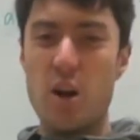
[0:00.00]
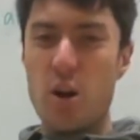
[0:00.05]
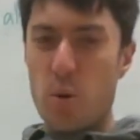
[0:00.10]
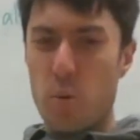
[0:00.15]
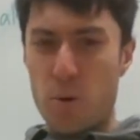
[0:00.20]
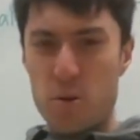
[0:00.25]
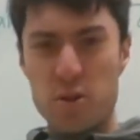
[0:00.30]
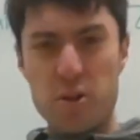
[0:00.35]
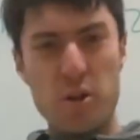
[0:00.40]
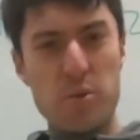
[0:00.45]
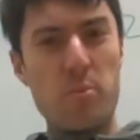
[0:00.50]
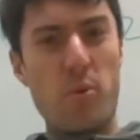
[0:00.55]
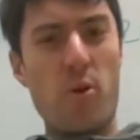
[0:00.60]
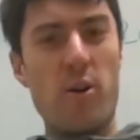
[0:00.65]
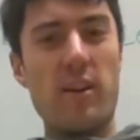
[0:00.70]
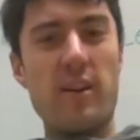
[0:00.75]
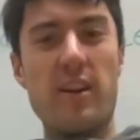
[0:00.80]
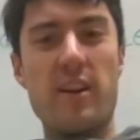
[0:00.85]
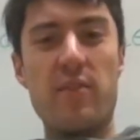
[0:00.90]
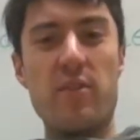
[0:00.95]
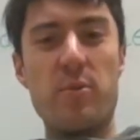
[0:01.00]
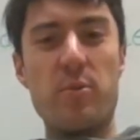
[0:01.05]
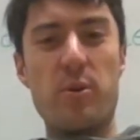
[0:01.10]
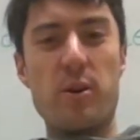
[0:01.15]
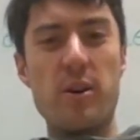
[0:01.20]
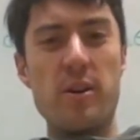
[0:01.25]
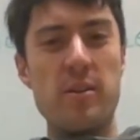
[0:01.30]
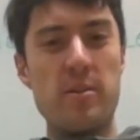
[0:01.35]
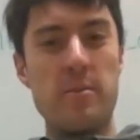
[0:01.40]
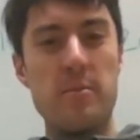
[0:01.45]
Well, good morning,
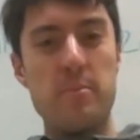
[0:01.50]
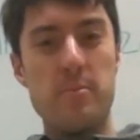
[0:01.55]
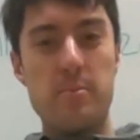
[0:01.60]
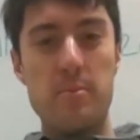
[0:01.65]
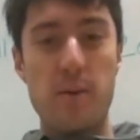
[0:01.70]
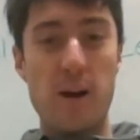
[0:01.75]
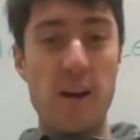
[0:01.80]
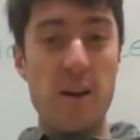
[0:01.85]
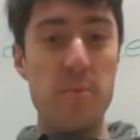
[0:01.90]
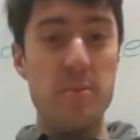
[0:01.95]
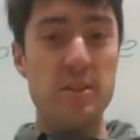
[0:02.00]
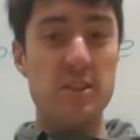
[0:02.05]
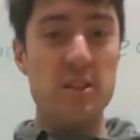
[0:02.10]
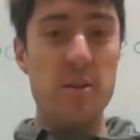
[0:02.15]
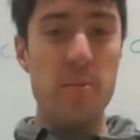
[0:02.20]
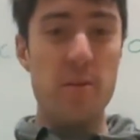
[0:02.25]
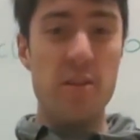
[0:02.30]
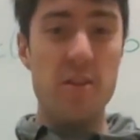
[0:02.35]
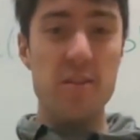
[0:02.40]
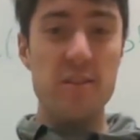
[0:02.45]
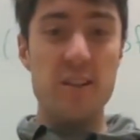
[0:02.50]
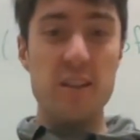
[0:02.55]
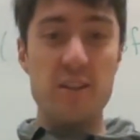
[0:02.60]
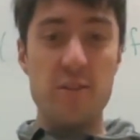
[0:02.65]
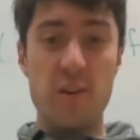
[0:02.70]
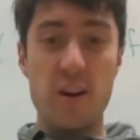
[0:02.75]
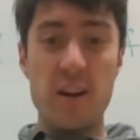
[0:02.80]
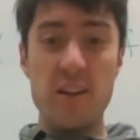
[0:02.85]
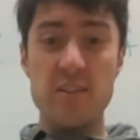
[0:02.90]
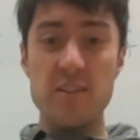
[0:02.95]
everyone. My name is Timothy Lee
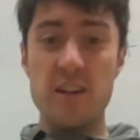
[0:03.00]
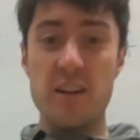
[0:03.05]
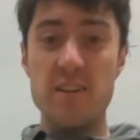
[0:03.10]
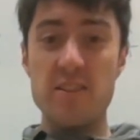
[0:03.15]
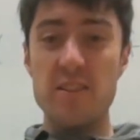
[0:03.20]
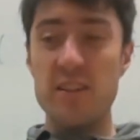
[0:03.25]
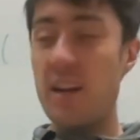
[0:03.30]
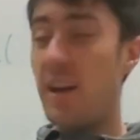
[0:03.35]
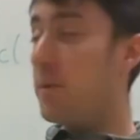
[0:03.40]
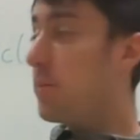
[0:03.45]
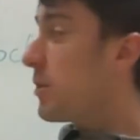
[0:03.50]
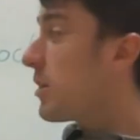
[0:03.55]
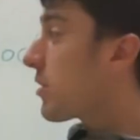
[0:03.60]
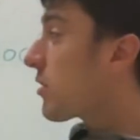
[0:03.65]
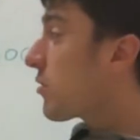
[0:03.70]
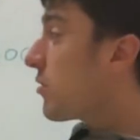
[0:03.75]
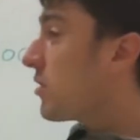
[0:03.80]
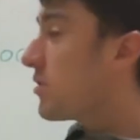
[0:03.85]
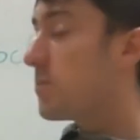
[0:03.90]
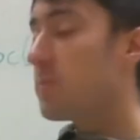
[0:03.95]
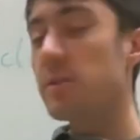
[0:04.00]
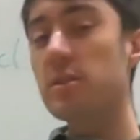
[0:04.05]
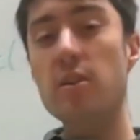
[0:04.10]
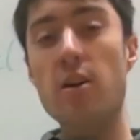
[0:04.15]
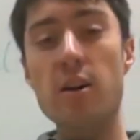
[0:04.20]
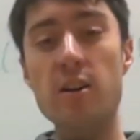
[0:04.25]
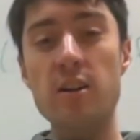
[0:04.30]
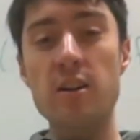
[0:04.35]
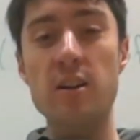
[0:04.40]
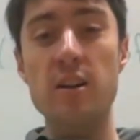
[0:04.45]
Grant, and today we are going to be
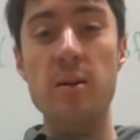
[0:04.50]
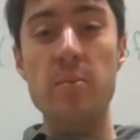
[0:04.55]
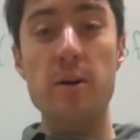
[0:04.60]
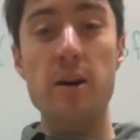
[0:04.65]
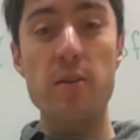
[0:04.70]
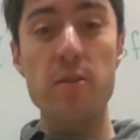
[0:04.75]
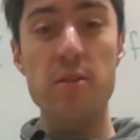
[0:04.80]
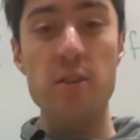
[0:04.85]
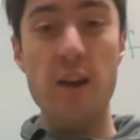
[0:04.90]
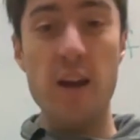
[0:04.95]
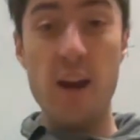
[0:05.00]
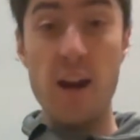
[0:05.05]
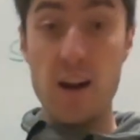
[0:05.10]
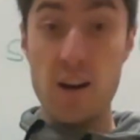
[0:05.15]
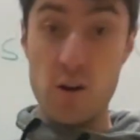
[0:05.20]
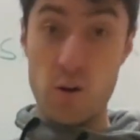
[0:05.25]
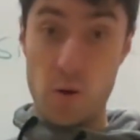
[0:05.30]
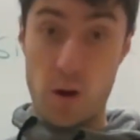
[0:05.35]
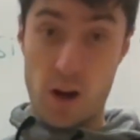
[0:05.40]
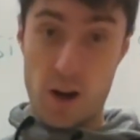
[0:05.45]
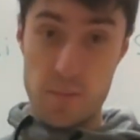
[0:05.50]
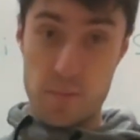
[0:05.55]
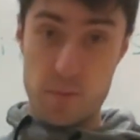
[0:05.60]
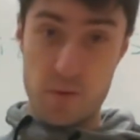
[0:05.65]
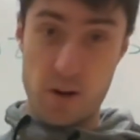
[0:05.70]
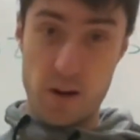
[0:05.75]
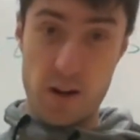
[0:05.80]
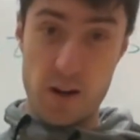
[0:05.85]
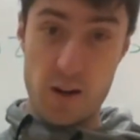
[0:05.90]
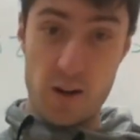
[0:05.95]
talking about the arrow
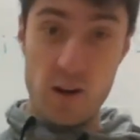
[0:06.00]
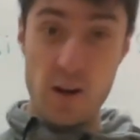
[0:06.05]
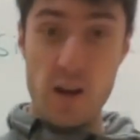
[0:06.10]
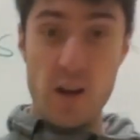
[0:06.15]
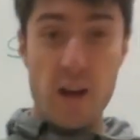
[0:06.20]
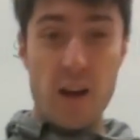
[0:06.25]
operator.